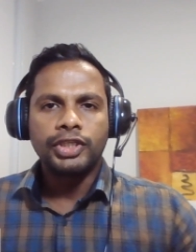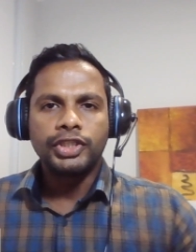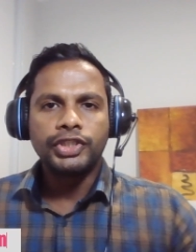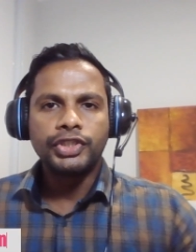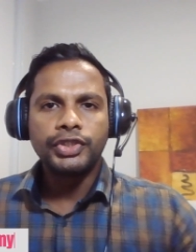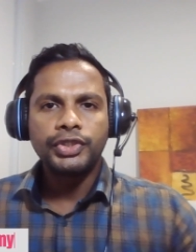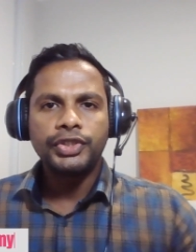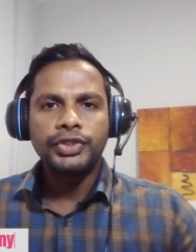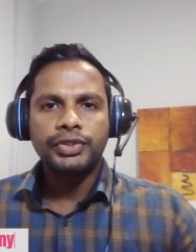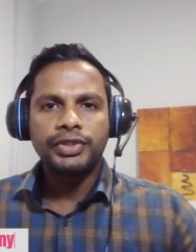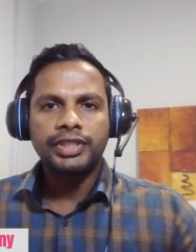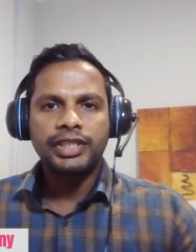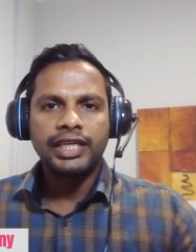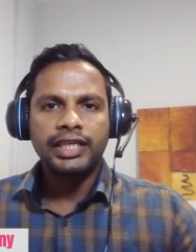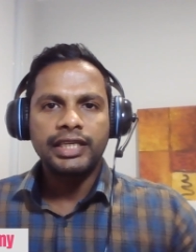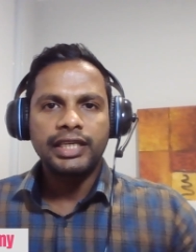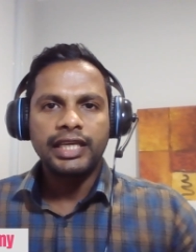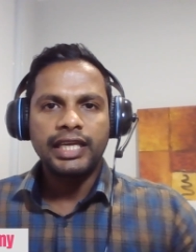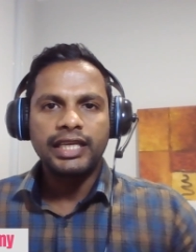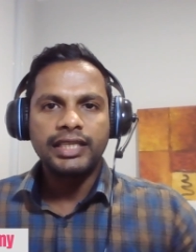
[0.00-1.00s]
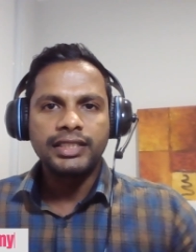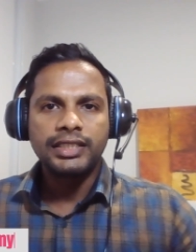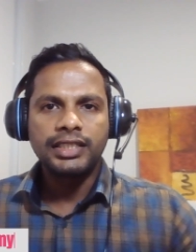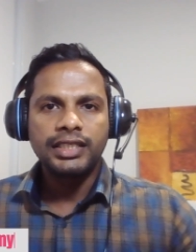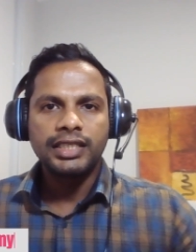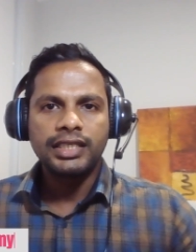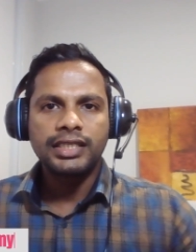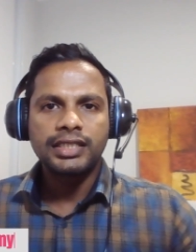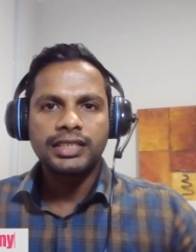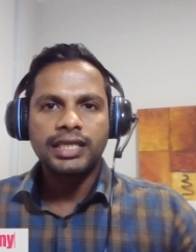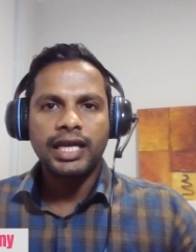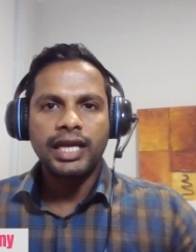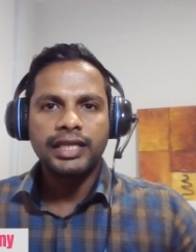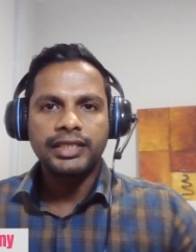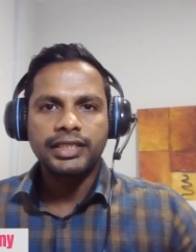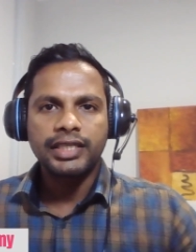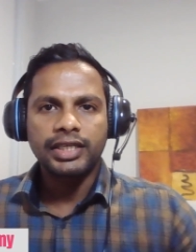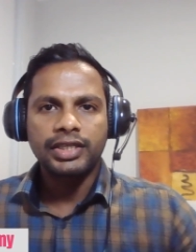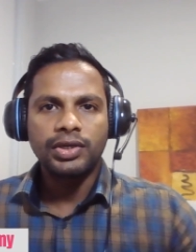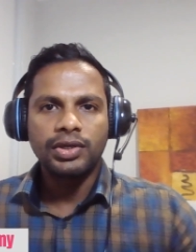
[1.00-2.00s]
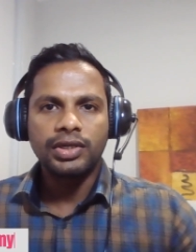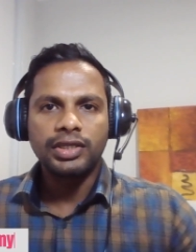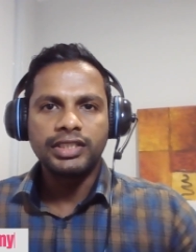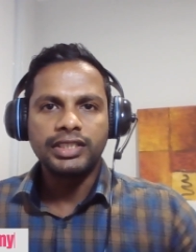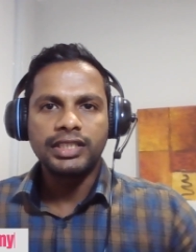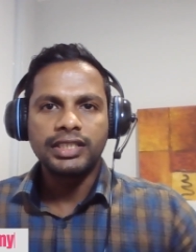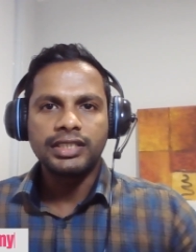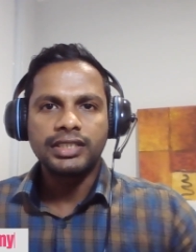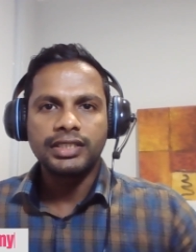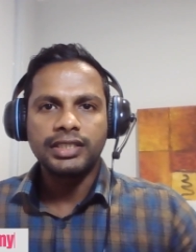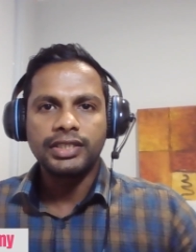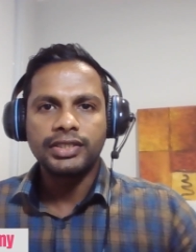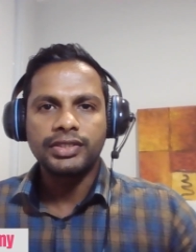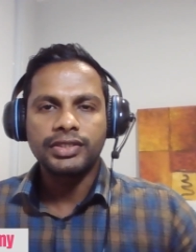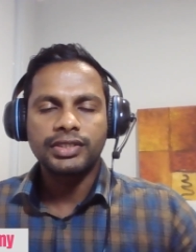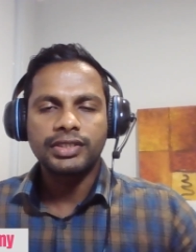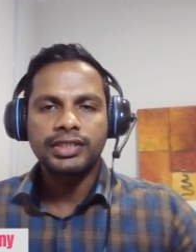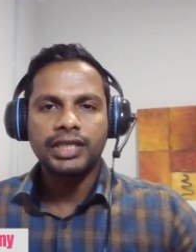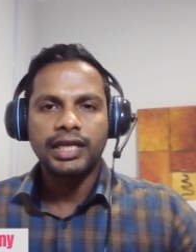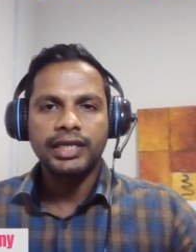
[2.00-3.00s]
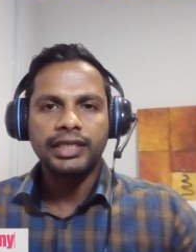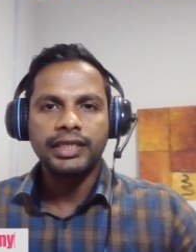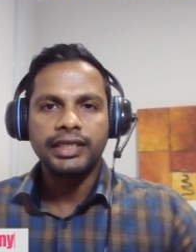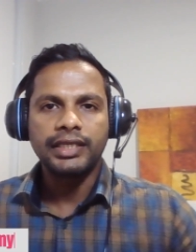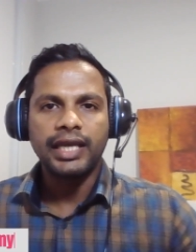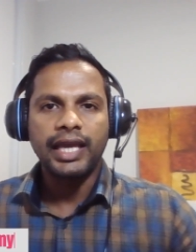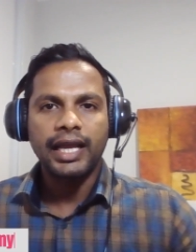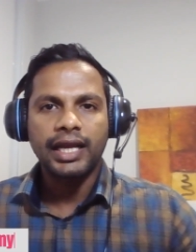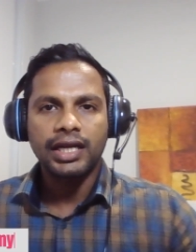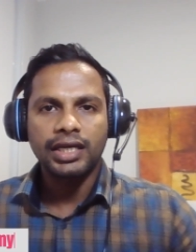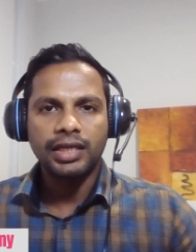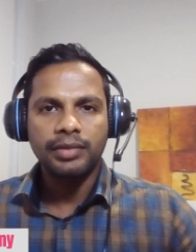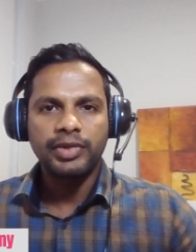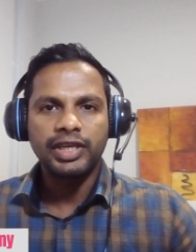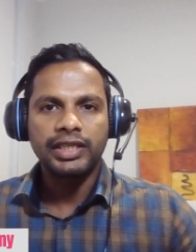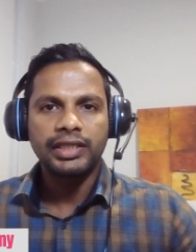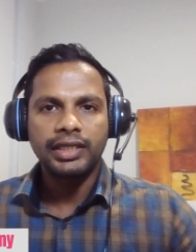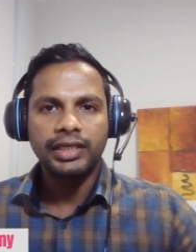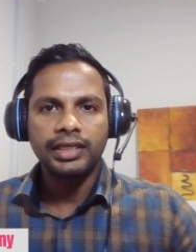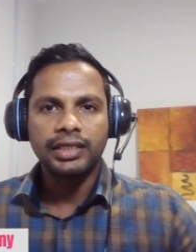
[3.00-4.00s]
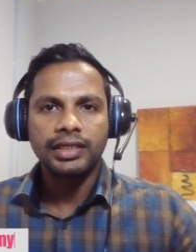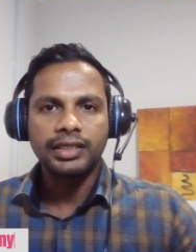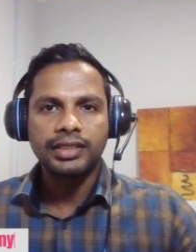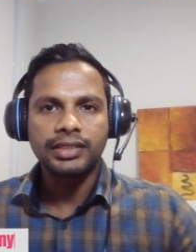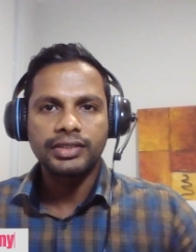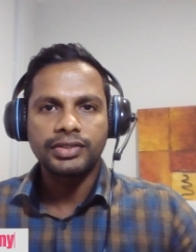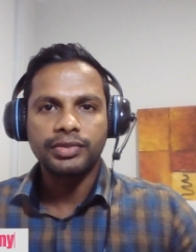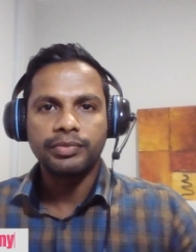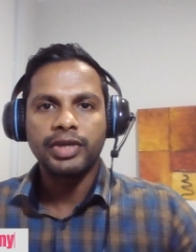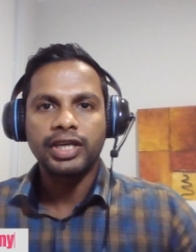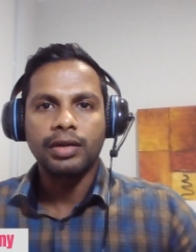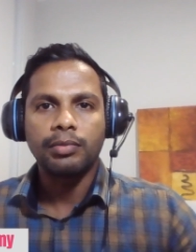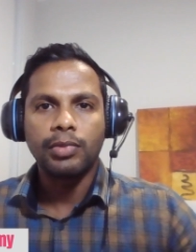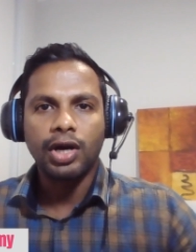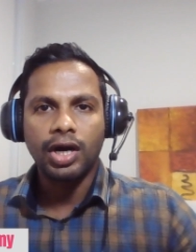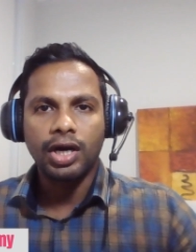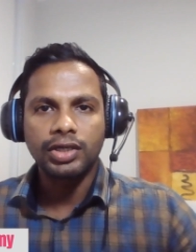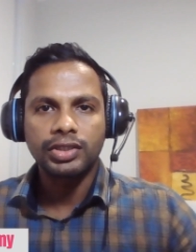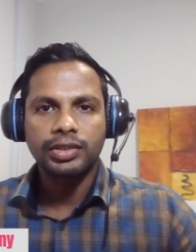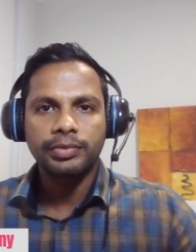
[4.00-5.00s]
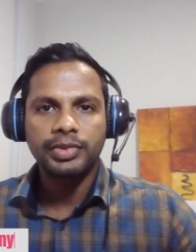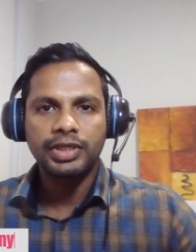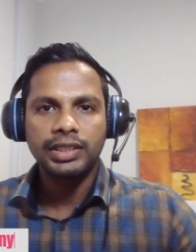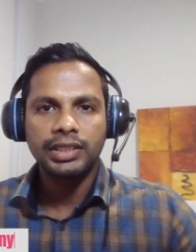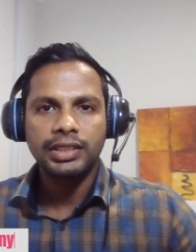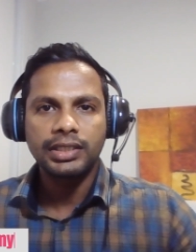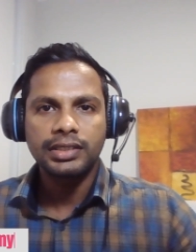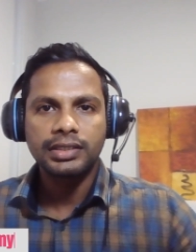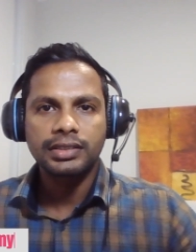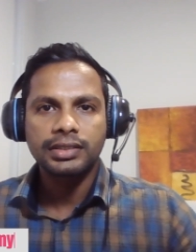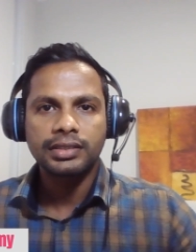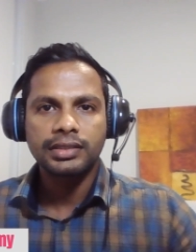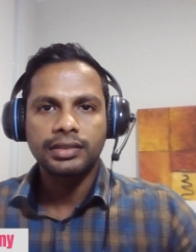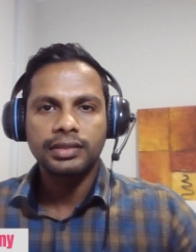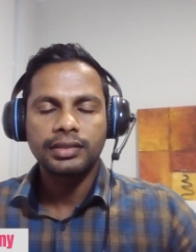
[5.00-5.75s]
Do you think engineers and technologists need to study economic theories to become entrepreneurs?